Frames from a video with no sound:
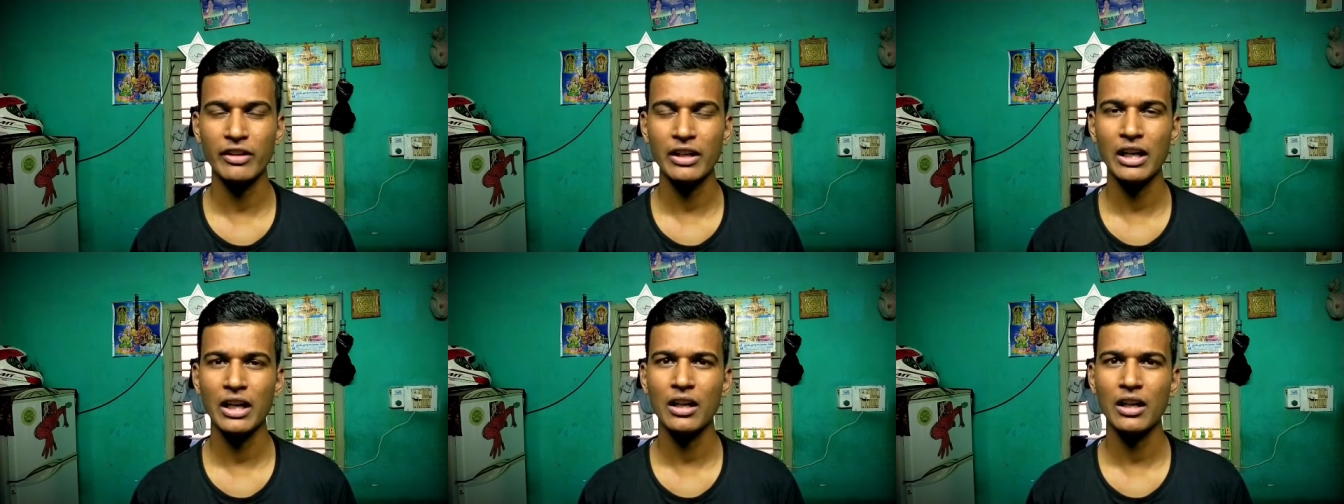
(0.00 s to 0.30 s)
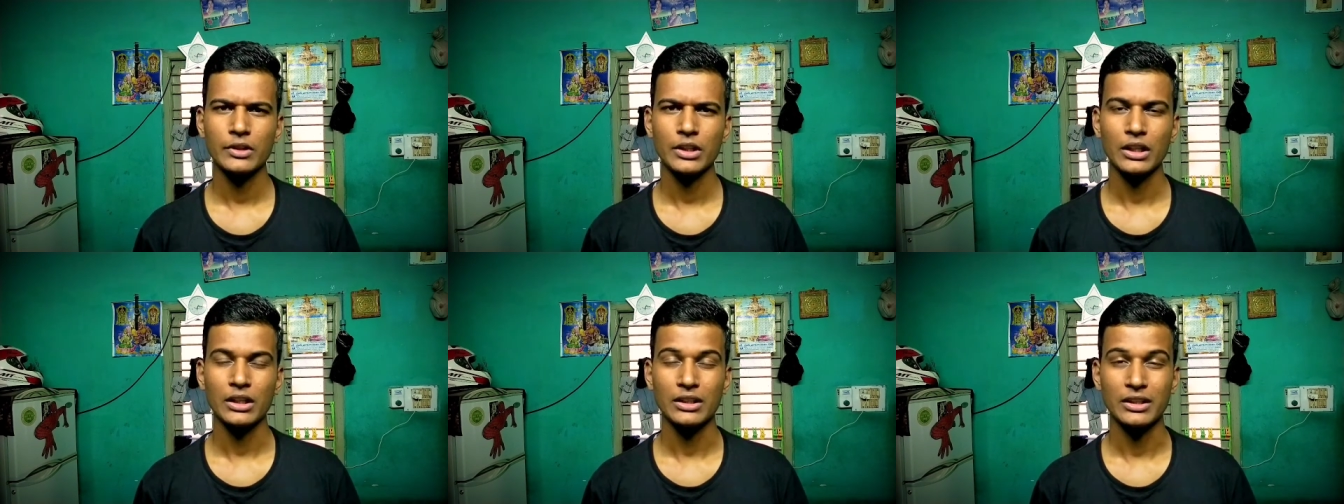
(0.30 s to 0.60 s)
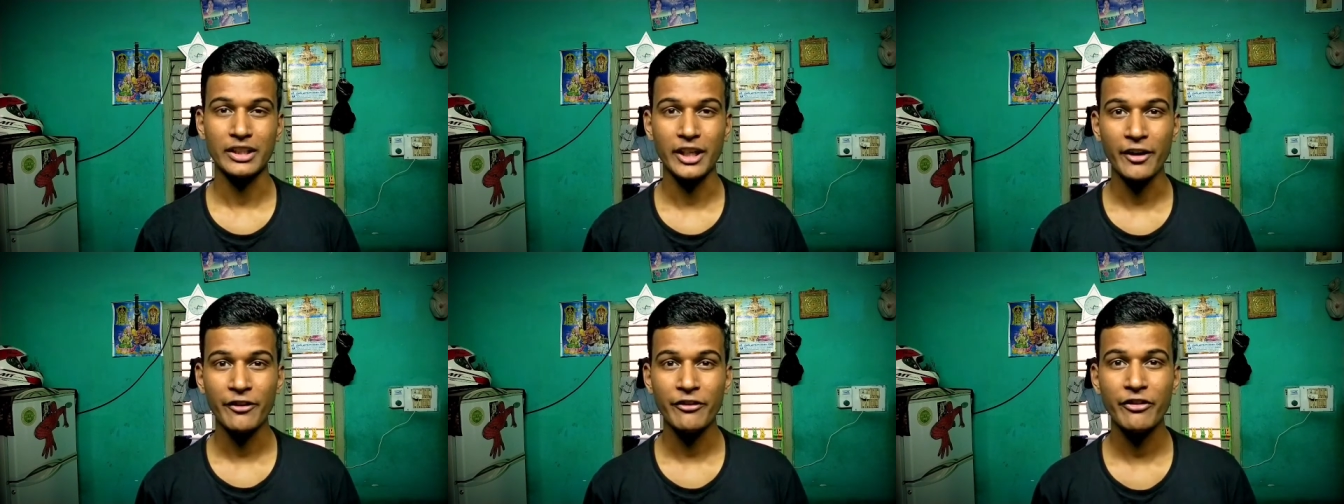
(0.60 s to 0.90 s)
will
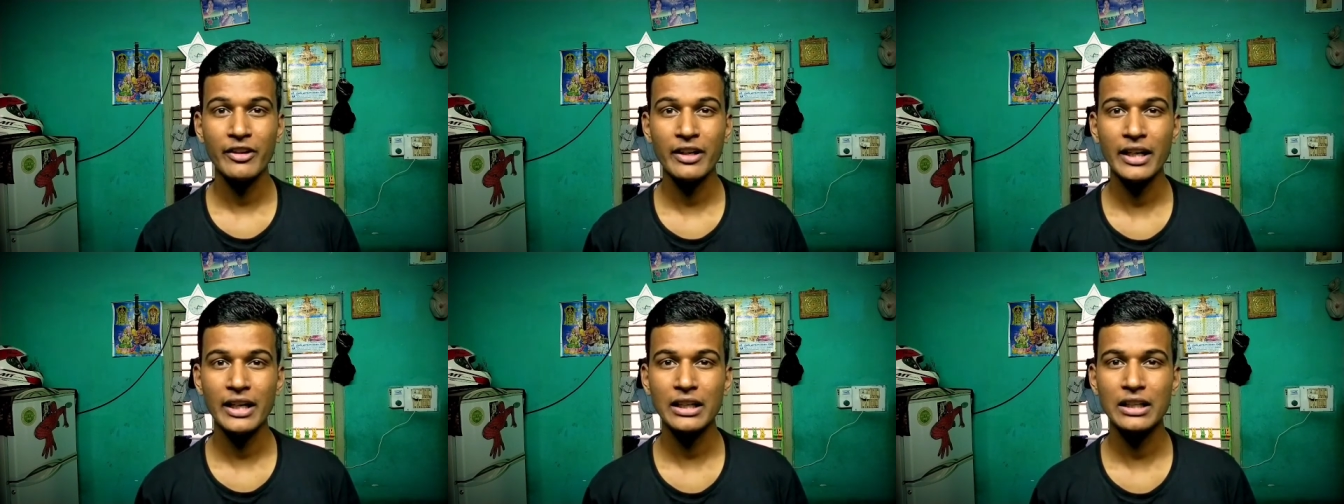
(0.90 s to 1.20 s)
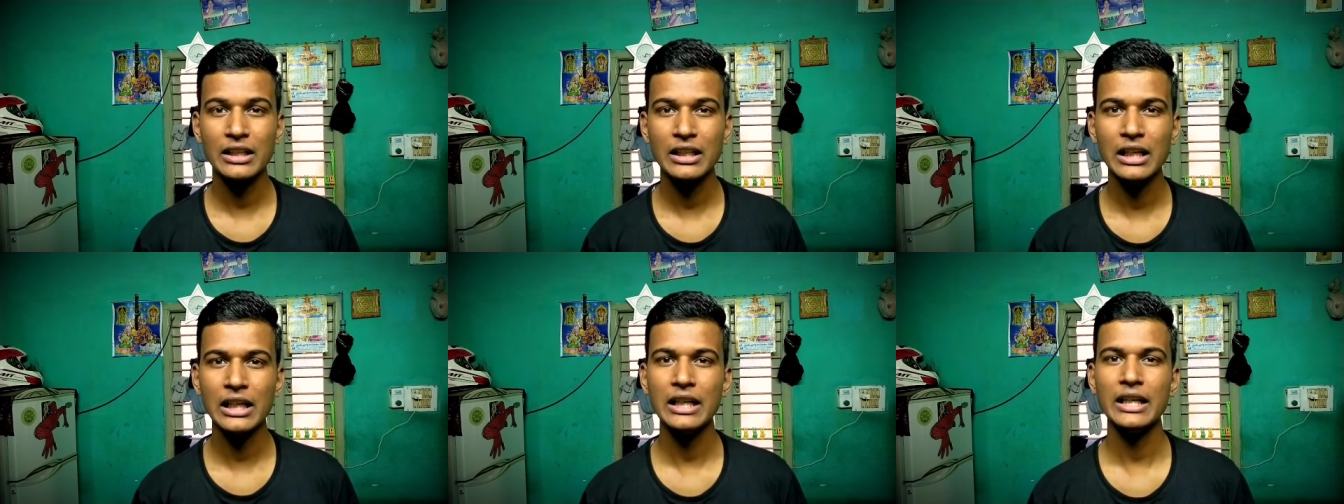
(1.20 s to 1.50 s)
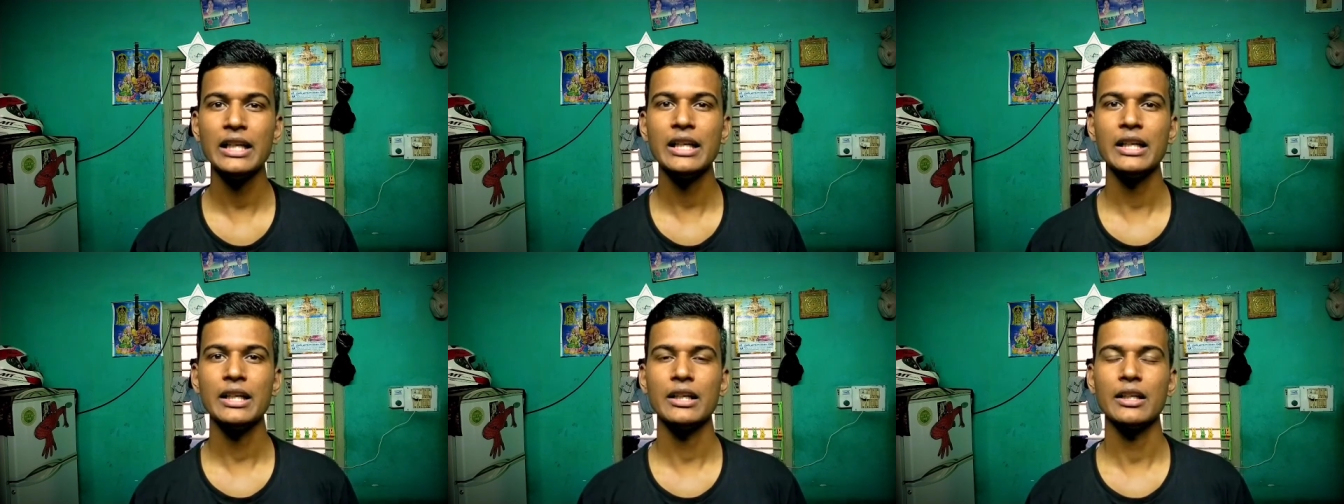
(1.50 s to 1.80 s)

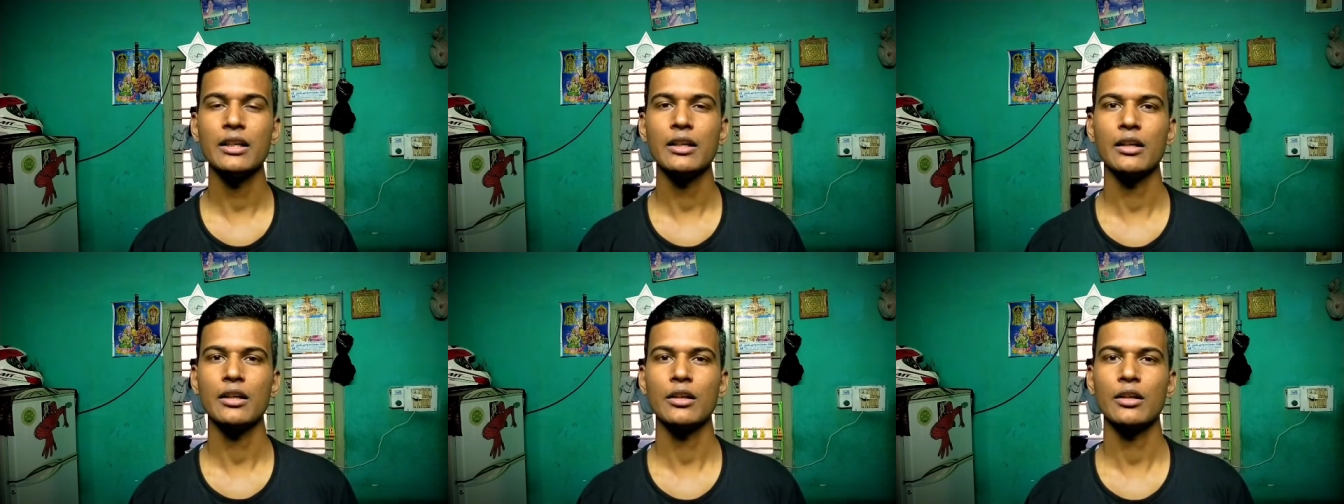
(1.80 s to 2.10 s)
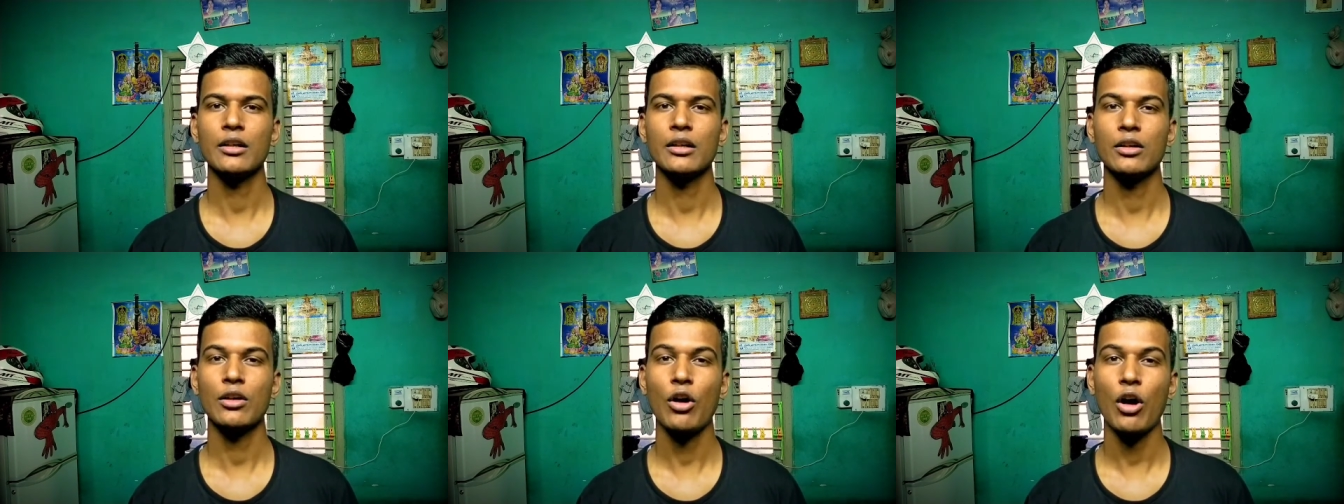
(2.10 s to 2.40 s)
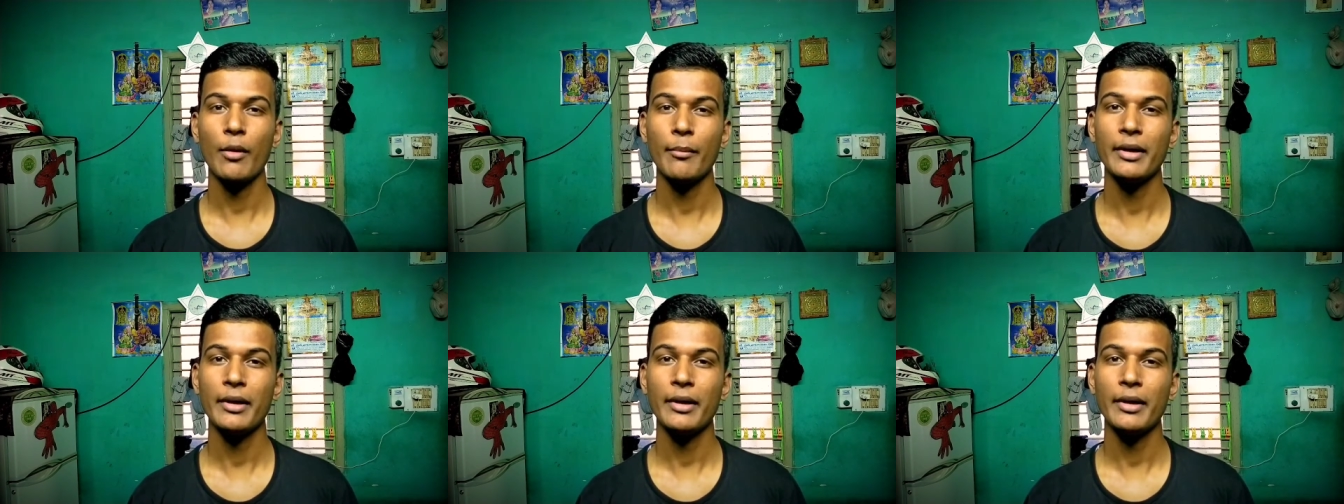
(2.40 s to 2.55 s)
definitely uh,